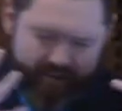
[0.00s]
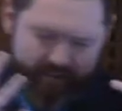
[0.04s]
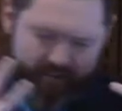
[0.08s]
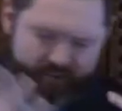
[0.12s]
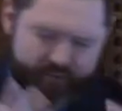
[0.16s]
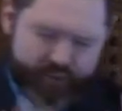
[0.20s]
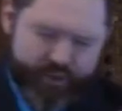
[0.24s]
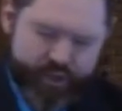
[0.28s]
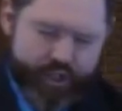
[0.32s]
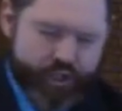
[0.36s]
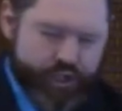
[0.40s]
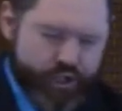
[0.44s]

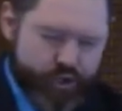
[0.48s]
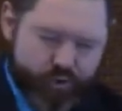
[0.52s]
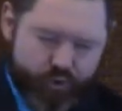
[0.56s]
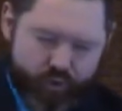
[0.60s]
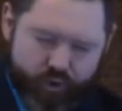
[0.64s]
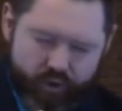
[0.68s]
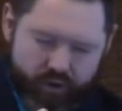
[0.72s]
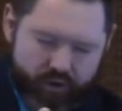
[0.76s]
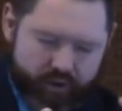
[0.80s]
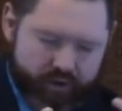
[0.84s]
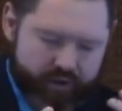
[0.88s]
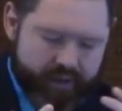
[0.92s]

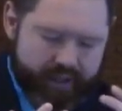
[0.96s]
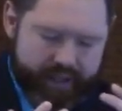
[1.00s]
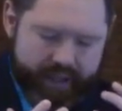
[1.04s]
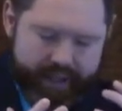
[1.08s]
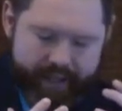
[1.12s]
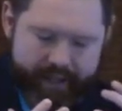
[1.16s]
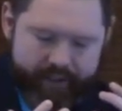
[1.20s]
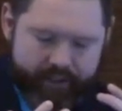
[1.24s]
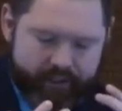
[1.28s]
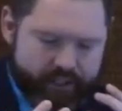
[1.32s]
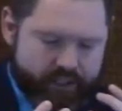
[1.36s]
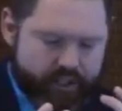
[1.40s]
visual
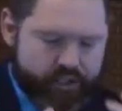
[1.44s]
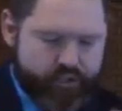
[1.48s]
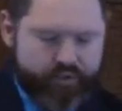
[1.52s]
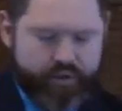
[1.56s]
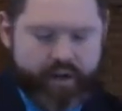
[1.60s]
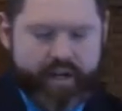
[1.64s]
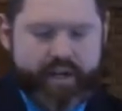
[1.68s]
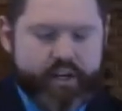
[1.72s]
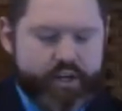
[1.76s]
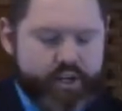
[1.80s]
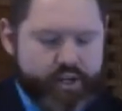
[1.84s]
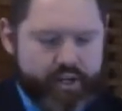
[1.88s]

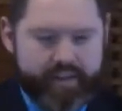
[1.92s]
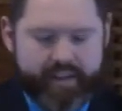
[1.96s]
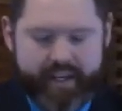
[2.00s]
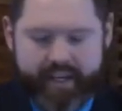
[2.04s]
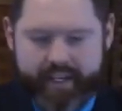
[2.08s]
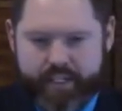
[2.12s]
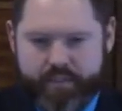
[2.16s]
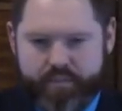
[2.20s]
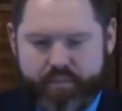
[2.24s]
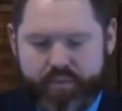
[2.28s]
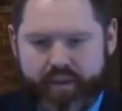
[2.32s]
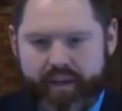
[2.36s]
illustration
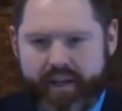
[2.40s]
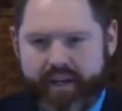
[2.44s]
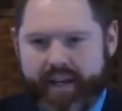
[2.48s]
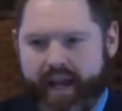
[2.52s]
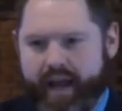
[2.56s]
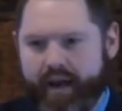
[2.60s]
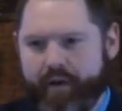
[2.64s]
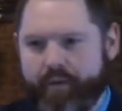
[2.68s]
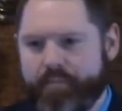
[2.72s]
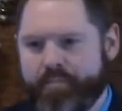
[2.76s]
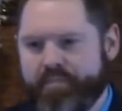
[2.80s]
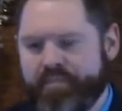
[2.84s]
that is played
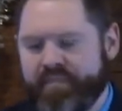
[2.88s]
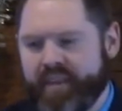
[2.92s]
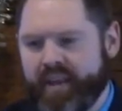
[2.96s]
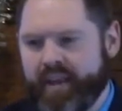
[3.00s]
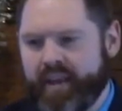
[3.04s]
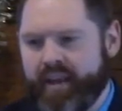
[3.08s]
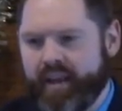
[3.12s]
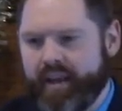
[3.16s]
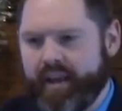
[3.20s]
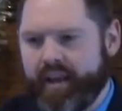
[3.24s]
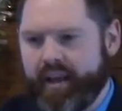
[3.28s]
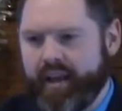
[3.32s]
out.
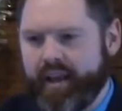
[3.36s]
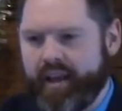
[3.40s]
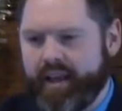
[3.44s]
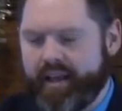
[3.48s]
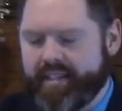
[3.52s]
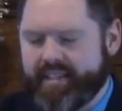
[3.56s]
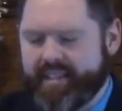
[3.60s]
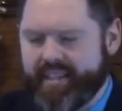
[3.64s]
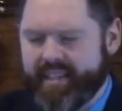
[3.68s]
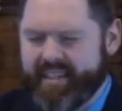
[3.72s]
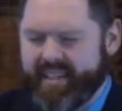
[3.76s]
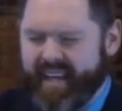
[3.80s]

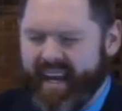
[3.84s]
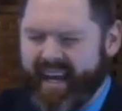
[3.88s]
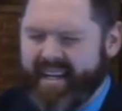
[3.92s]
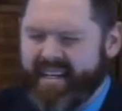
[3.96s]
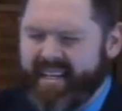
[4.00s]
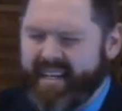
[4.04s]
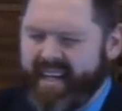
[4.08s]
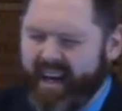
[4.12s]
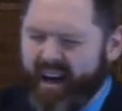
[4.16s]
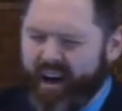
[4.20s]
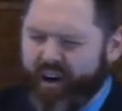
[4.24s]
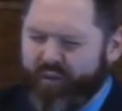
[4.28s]
It's this
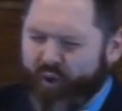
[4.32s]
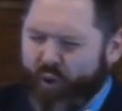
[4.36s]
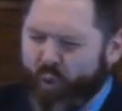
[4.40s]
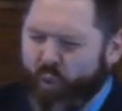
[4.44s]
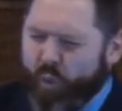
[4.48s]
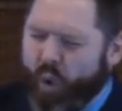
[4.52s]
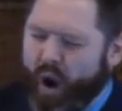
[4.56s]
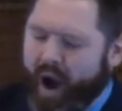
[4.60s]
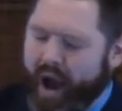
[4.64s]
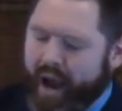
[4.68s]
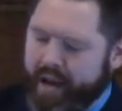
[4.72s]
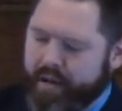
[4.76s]
idea of a
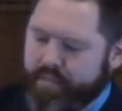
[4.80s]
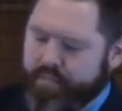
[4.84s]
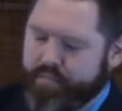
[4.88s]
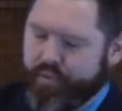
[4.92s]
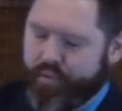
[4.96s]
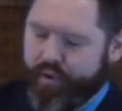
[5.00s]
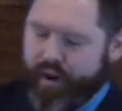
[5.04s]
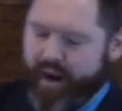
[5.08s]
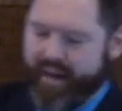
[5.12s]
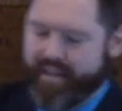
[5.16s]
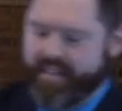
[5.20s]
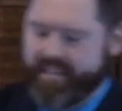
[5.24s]
wine
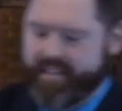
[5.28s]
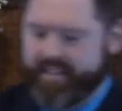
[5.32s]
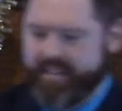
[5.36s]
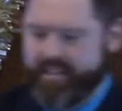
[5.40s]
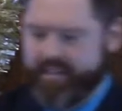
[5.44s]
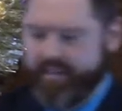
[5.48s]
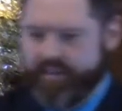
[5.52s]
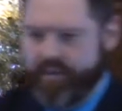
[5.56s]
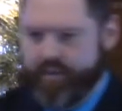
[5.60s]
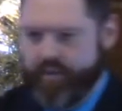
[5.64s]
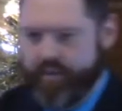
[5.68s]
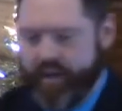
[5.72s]
press.
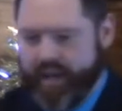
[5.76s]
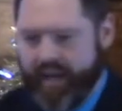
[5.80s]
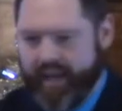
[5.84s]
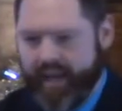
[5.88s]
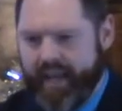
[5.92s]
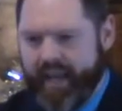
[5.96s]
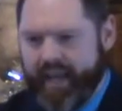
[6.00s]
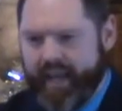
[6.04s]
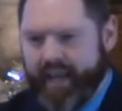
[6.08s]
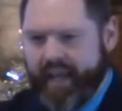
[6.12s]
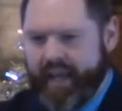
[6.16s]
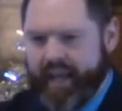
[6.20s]
Okay?
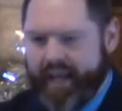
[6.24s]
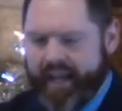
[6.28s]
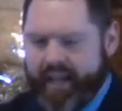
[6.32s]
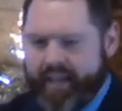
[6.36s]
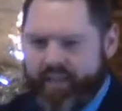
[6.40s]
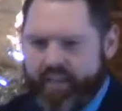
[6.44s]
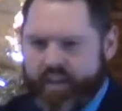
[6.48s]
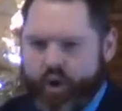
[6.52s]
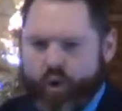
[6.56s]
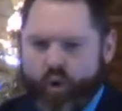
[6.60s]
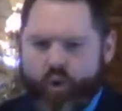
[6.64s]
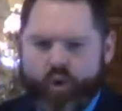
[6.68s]
And
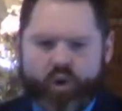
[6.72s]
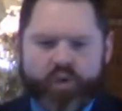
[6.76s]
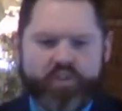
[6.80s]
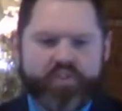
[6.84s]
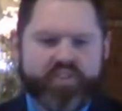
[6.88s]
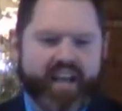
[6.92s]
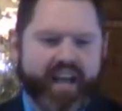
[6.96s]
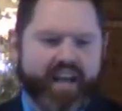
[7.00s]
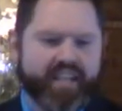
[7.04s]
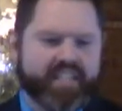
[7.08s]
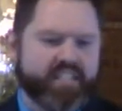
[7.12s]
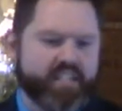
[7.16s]
in the Old
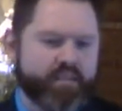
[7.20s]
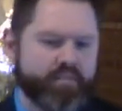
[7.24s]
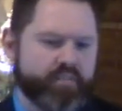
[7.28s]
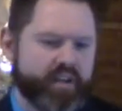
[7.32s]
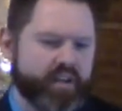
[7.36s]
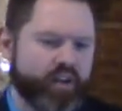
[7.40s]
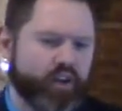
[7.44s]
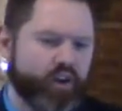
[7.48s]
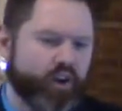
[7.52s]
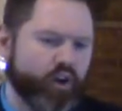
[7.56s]
Testament